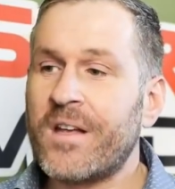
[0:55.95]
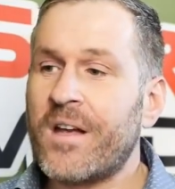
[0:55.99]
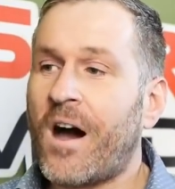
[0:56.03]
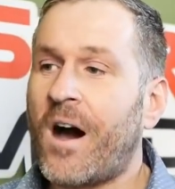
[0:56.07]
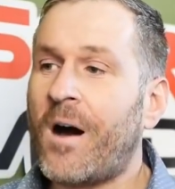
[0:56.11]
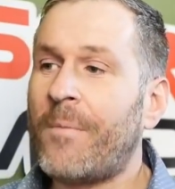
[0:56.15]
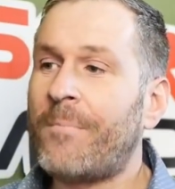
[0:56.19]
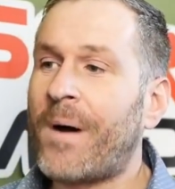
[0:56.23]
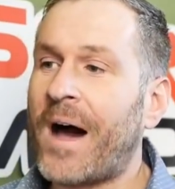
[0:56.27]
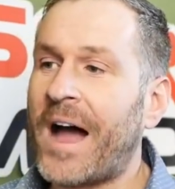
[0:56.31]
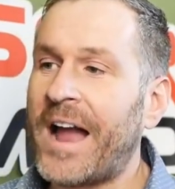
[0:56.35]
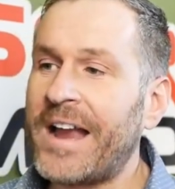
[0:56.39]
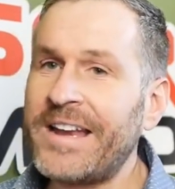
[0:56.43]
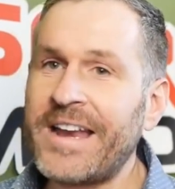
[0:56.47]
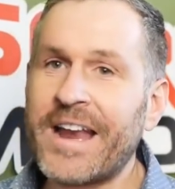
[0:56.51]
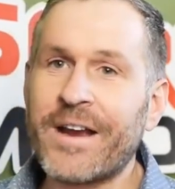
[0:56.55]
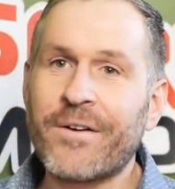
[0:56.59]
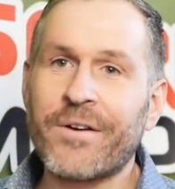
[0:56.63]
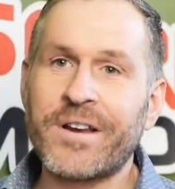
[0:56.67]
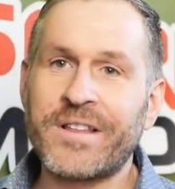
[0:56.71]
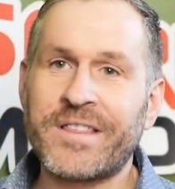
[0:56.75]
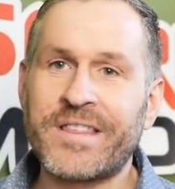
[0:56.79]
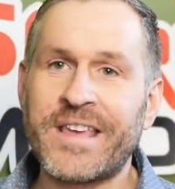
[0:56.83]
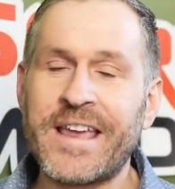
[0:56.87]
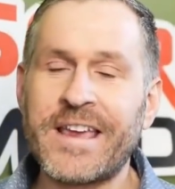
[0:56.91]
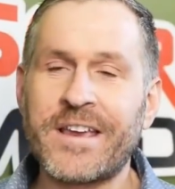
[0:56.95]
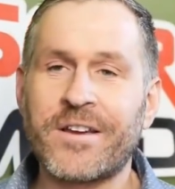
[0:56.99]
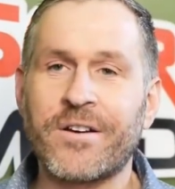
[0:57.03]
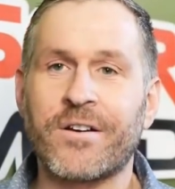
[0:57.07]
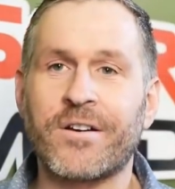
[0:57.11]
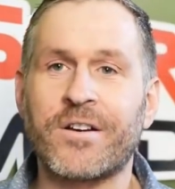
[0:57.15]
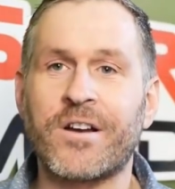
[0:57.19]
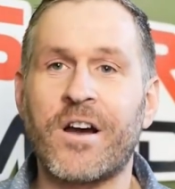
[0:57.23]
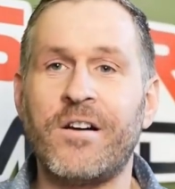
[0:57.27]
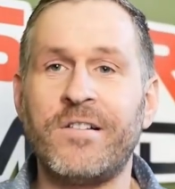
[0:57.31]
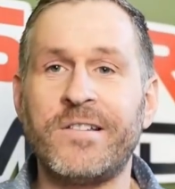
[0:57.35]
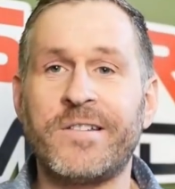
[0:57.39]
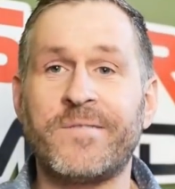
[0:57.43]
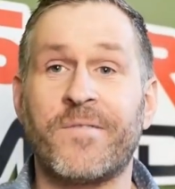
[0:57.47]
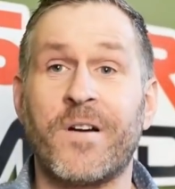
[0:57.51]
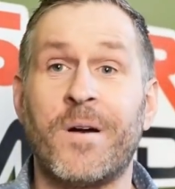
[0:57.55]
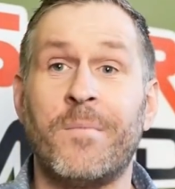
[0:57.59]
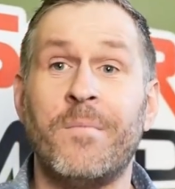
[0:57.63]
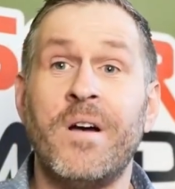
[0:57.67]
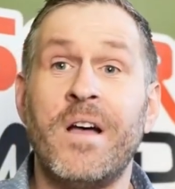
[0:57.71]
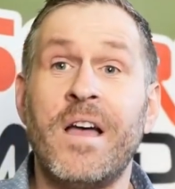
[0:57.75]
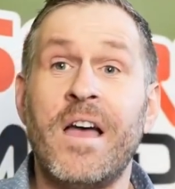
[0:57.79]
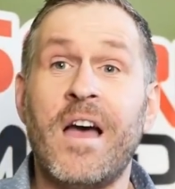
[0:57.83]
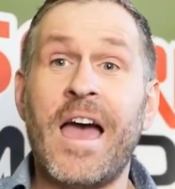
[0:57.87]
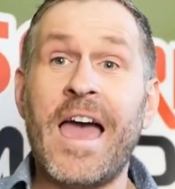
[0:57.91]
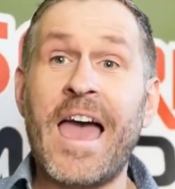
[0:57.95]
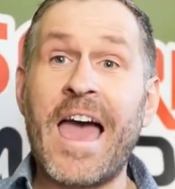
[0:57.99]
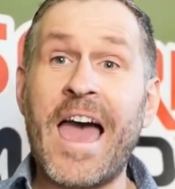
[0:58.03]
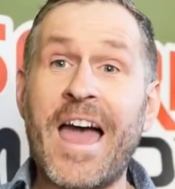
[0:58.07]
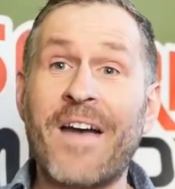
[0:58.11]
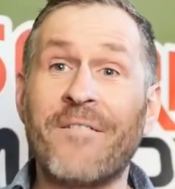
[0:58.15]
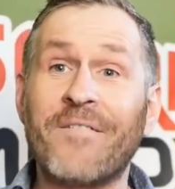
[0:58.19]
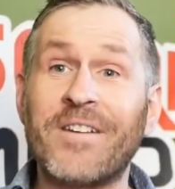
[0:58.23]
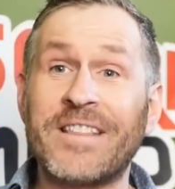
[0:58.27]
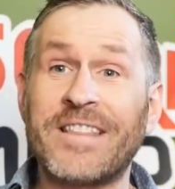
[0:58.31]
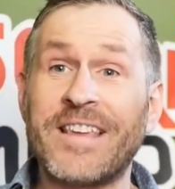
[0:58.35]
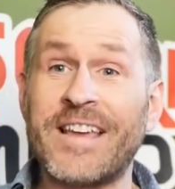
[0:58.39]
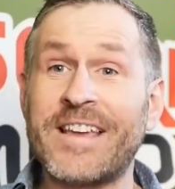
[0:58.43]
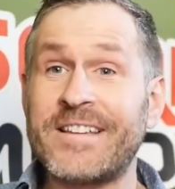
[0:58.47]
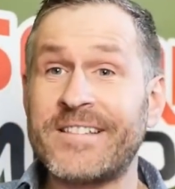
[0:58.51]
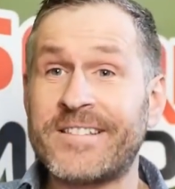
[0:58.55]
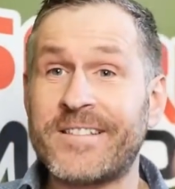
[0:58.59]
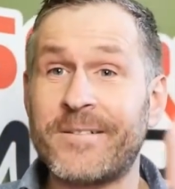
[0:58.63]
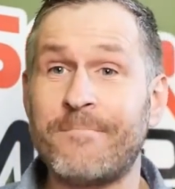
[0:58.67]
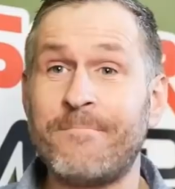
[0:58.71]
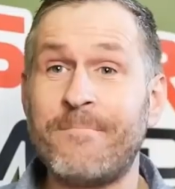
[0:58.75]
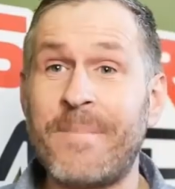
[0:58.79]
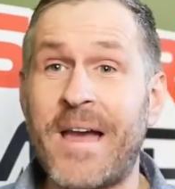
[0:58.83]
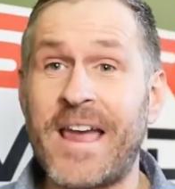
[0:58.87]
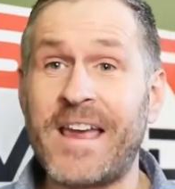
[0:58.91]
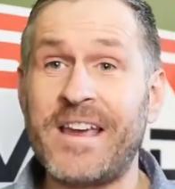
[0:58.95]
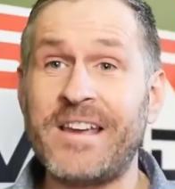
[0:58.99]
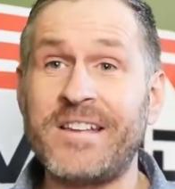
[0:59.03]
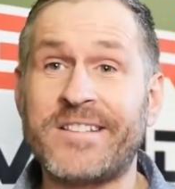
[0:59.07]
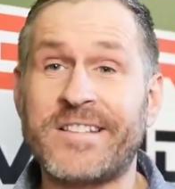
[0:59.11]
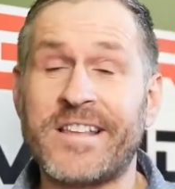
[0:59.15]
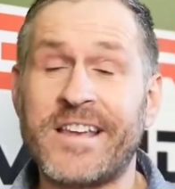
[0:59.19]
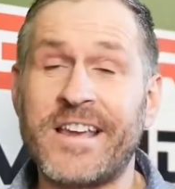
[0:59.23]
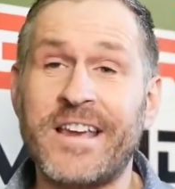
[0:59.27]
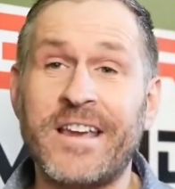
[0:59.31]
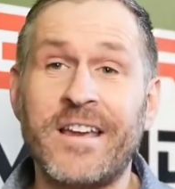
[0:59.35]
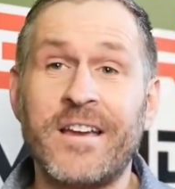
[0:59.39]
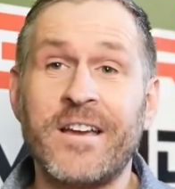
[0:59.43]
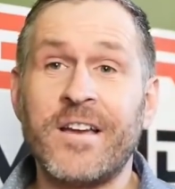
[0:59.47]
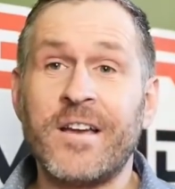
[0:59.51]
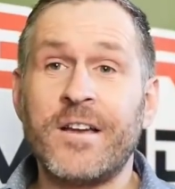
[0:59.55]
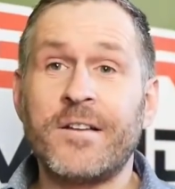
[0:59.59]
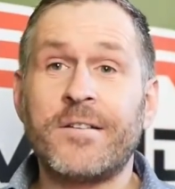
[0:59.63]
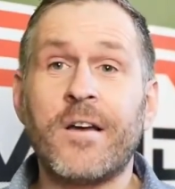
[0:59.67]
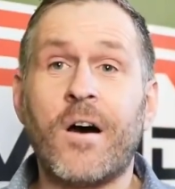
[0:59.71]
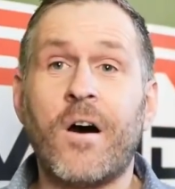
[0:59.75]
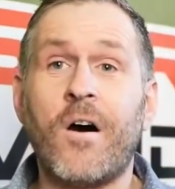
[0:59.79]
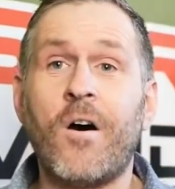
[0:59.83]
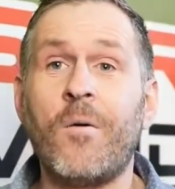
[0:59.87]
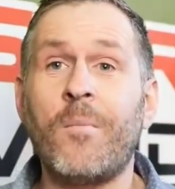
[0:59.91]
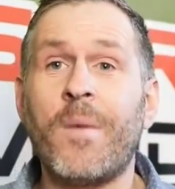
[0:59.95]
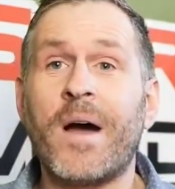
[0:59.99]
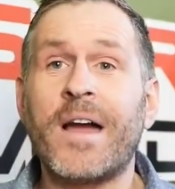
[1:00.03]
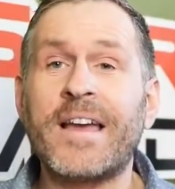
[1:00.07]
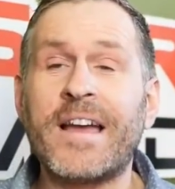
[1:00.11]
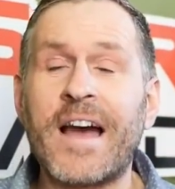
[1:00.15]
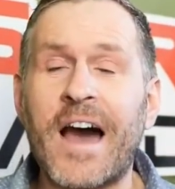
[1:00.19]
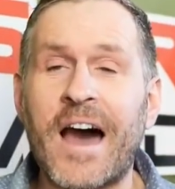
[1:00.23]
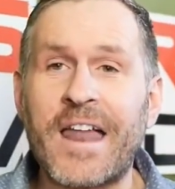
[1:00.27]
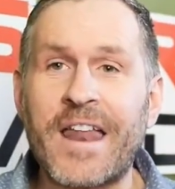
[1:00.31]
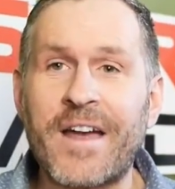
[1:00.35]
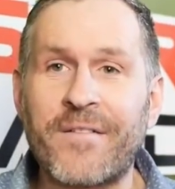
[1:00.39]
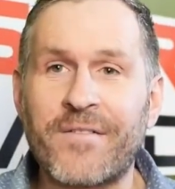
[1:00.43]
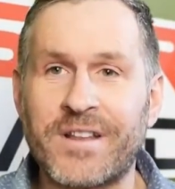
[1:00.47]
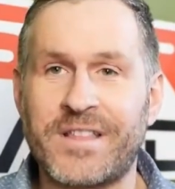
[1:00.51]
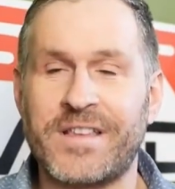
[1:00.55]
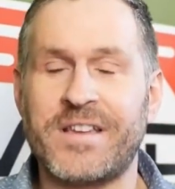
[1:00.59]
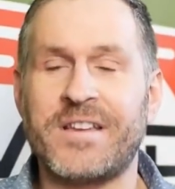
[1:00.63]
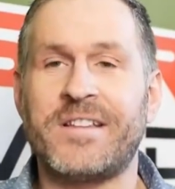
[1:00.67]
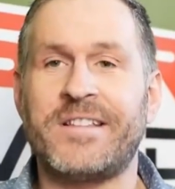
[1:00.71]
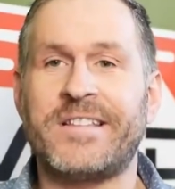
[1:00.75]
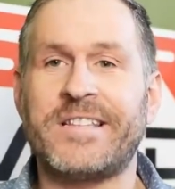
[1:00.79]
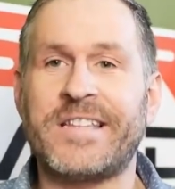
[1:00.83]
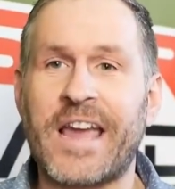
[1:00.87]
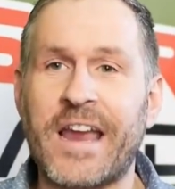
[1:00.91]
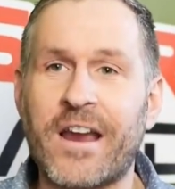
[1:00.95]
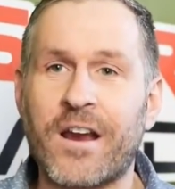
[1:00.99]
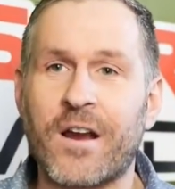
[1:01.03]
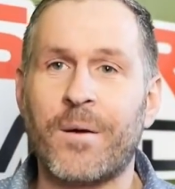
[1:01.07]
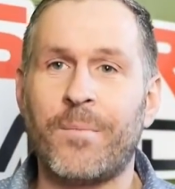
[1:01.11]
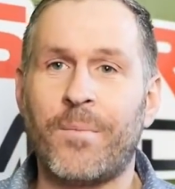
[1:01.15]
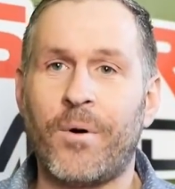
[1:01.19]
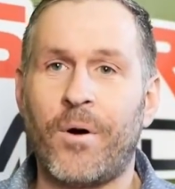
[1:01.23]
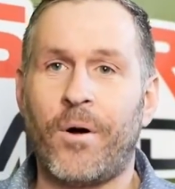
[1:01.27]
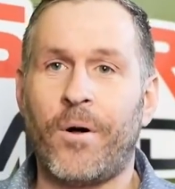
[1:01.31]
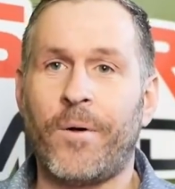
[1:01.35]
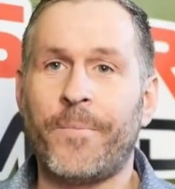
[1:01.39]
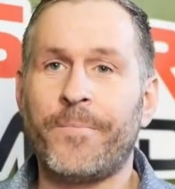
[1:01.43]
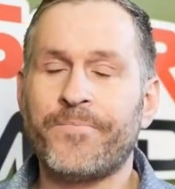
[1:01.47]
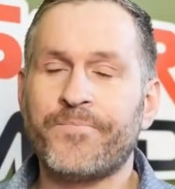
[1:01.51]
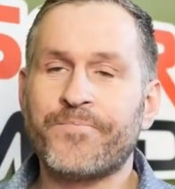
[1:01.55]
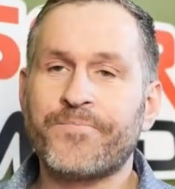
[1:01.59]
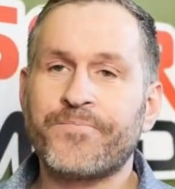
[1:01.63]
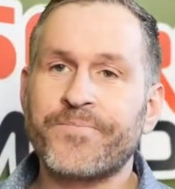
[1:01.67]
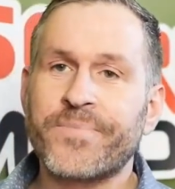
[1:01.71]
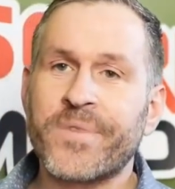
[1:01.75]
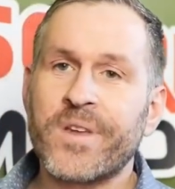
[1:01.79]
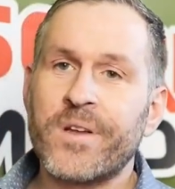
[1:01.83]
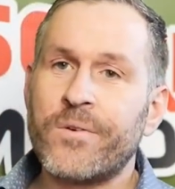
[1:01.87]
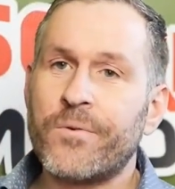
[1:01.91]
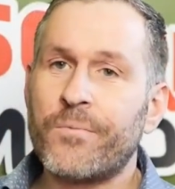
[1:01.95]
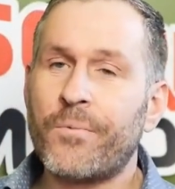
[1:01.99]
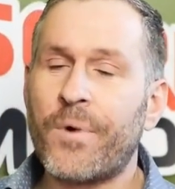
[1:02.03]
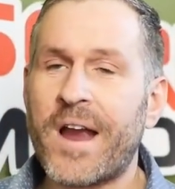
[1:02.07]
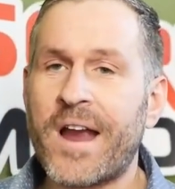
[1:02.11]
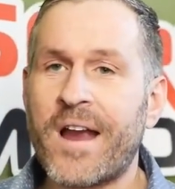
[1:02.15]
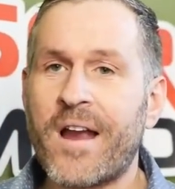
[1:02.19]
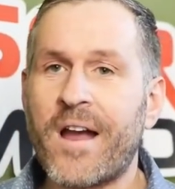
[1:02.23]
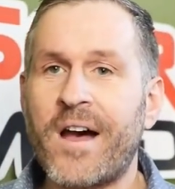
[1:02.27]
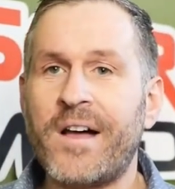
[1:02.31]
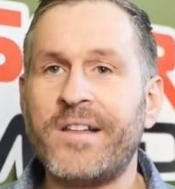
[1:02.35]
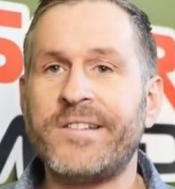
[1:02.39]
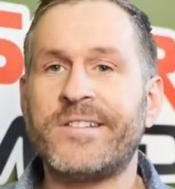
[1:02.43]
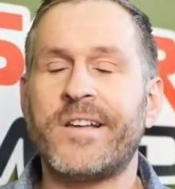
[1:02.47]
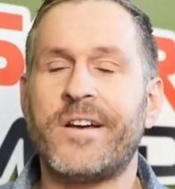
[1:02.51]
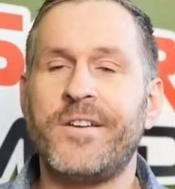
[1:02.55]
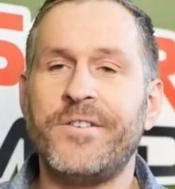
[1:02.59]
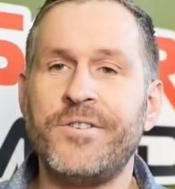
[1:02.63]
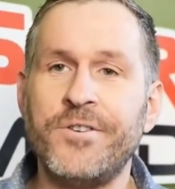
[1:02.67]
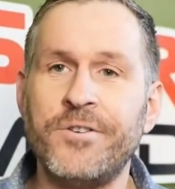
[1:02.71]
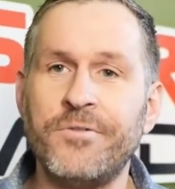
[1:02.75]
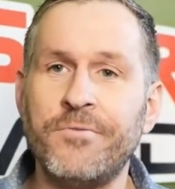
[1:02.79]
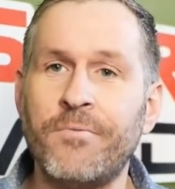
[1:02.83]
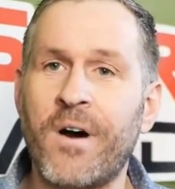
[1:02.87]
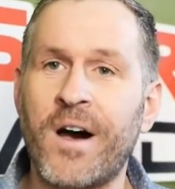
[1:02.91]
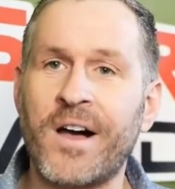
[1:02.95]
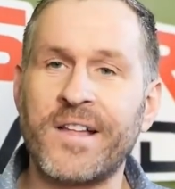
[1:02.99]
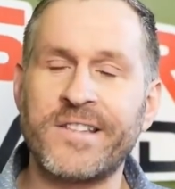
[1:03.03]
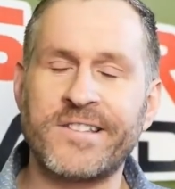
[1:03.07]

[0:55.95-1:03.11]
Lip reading: A binary thinker goes from everything is amazing to, oh my God, everything is terrible. Whereas a nuanced,